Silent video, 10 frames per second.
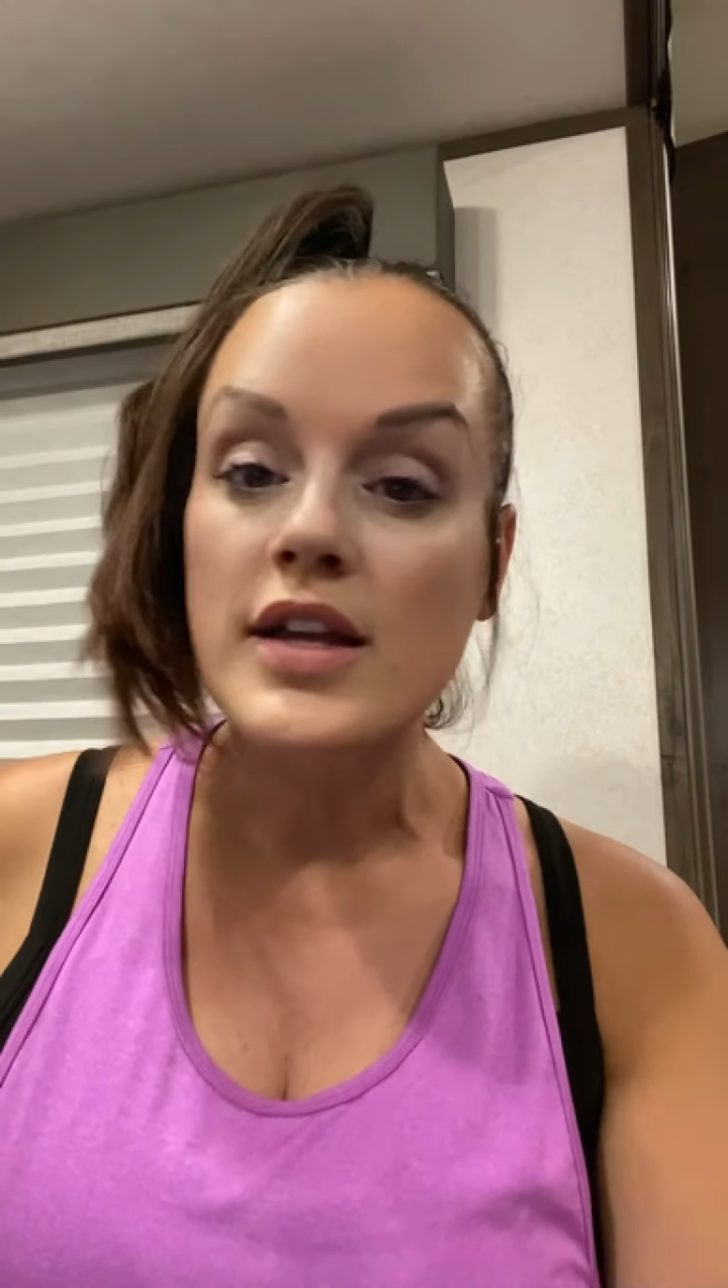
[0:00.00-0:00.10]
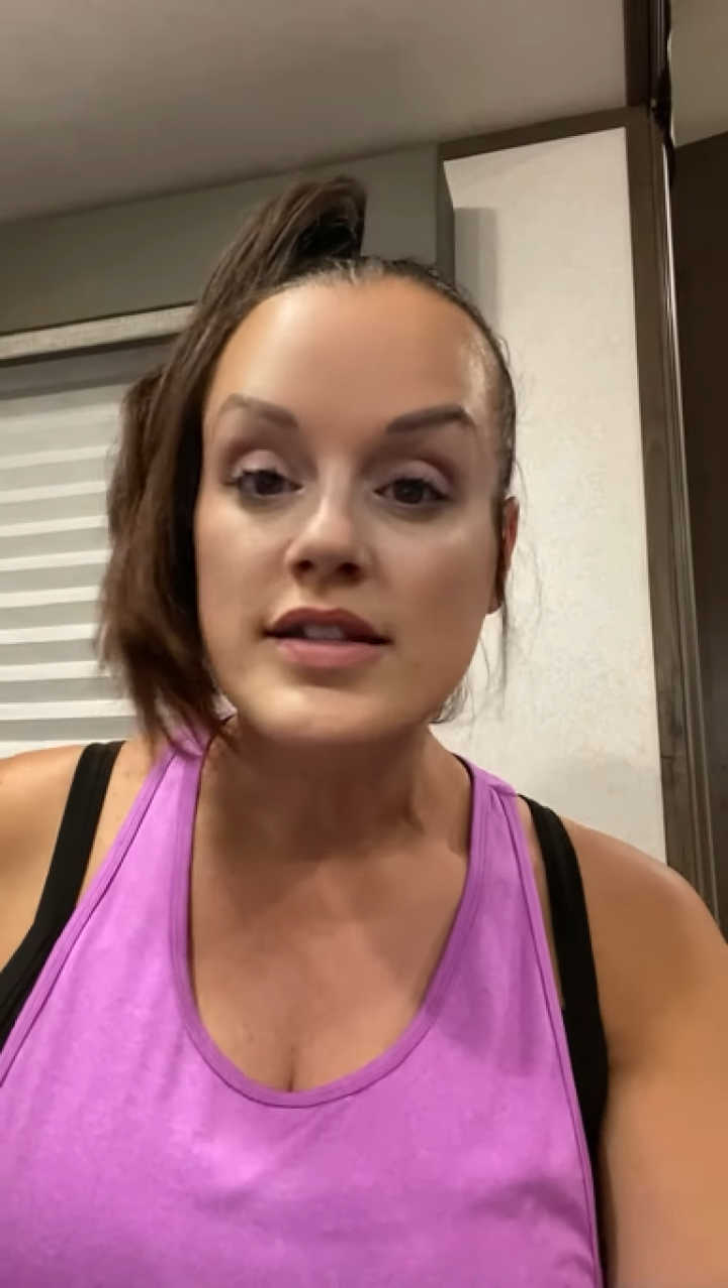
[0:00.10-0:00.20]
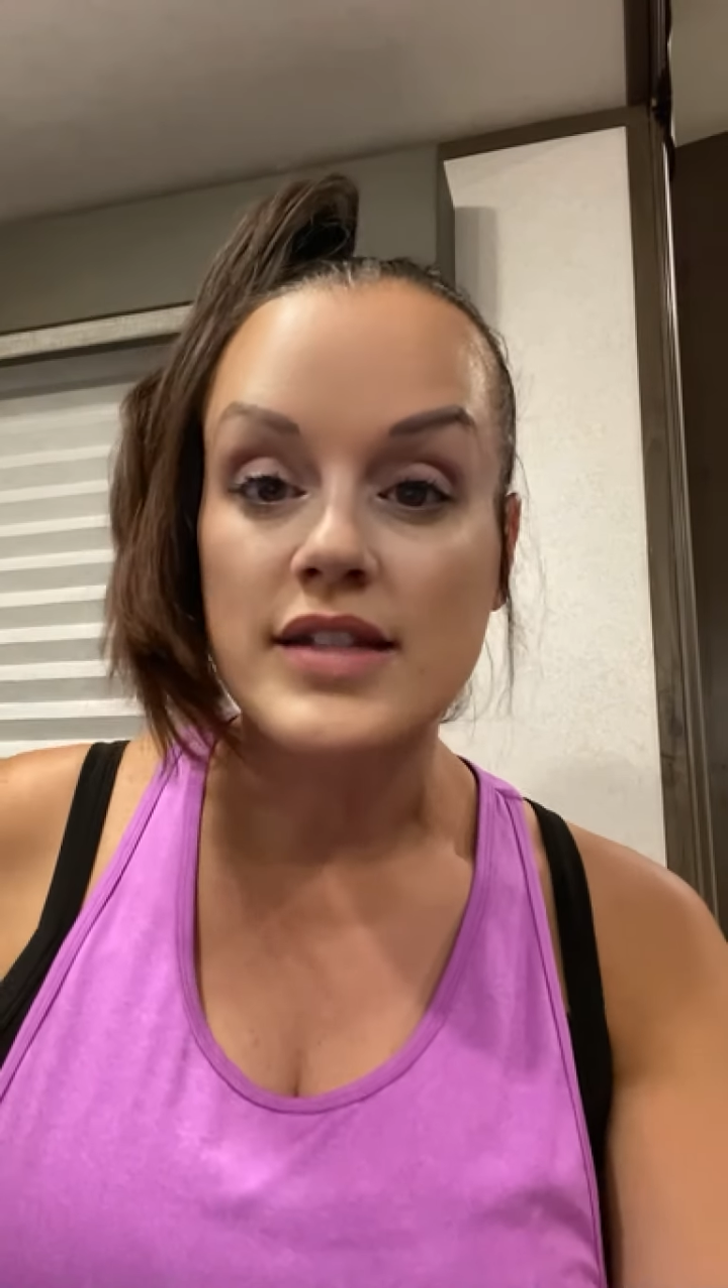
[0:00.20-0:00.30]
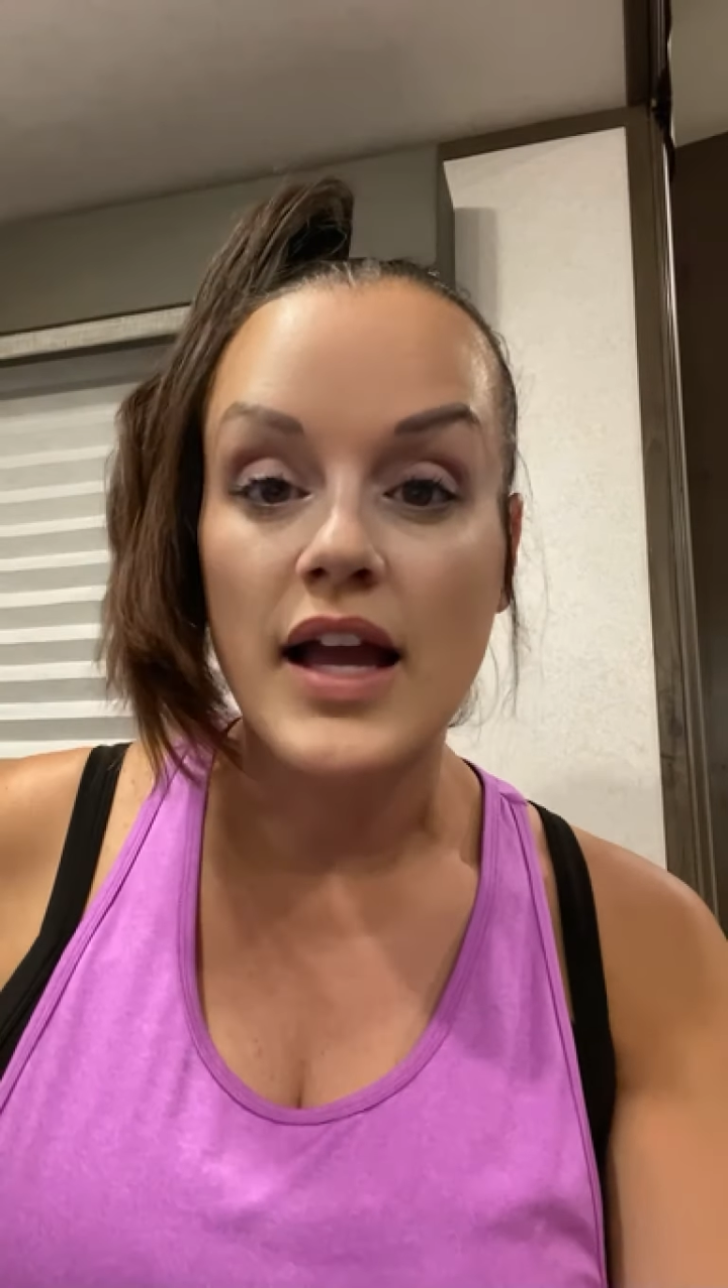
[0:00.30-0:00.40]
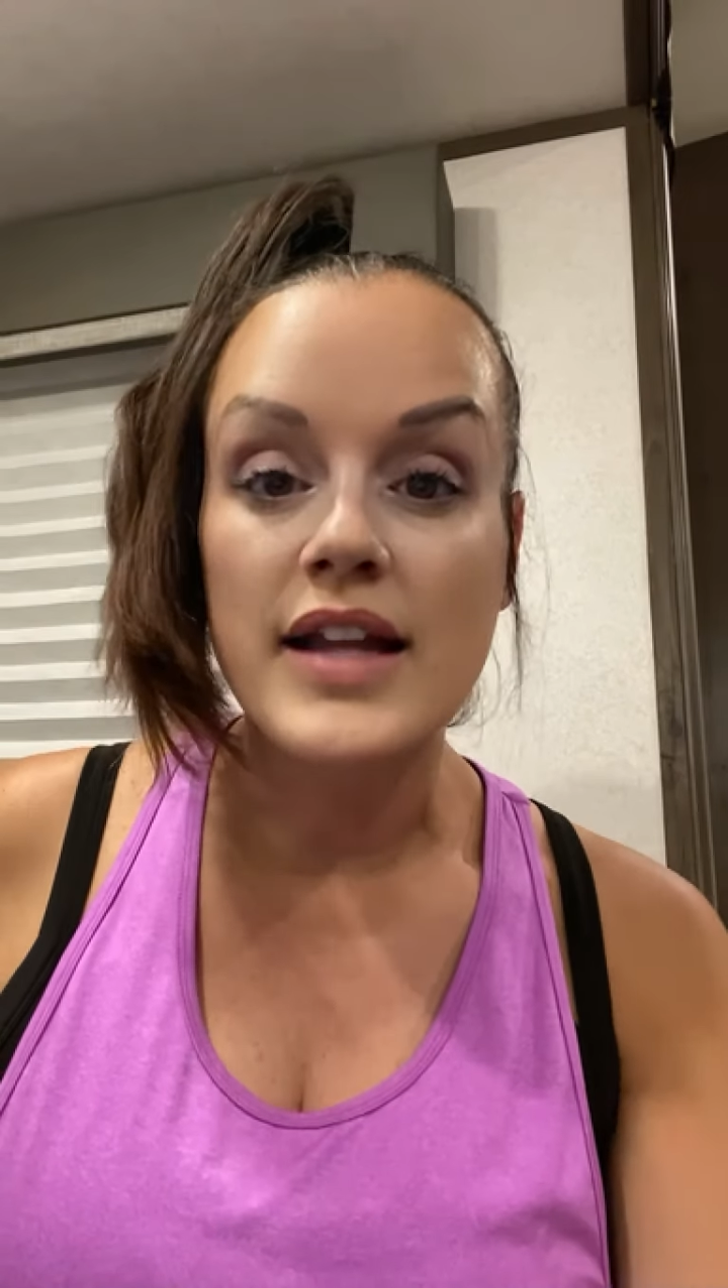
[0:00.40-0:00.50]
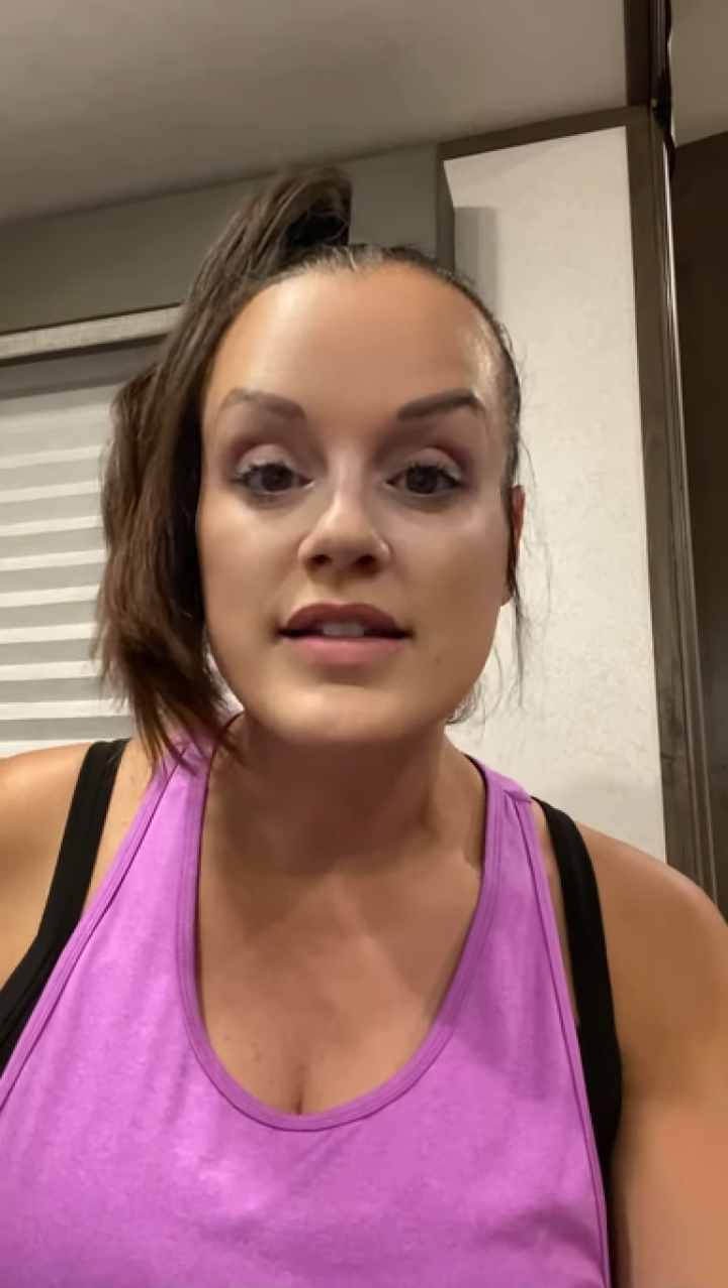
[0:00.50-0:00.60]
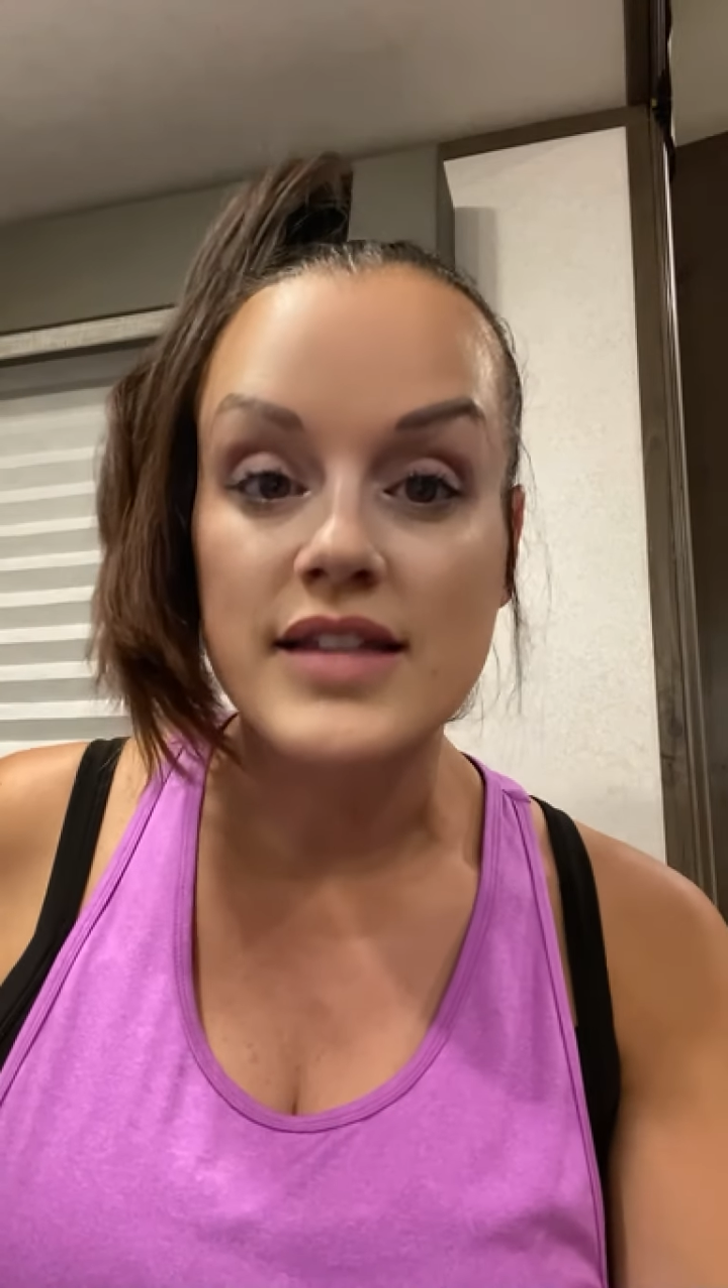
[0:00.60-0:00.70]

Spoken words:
Signs